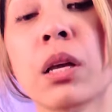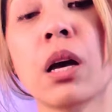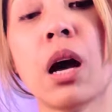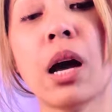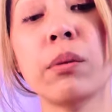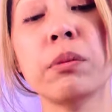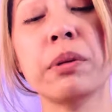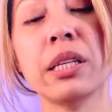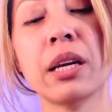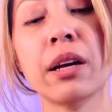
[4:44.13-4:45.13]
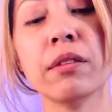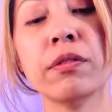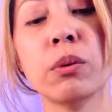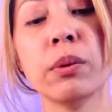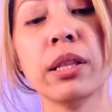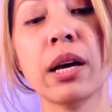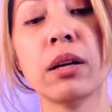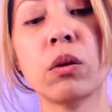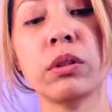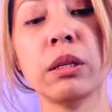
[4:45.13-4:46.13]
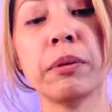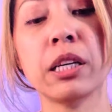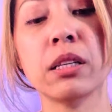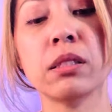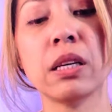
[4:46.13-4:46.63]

I would be careful with that only because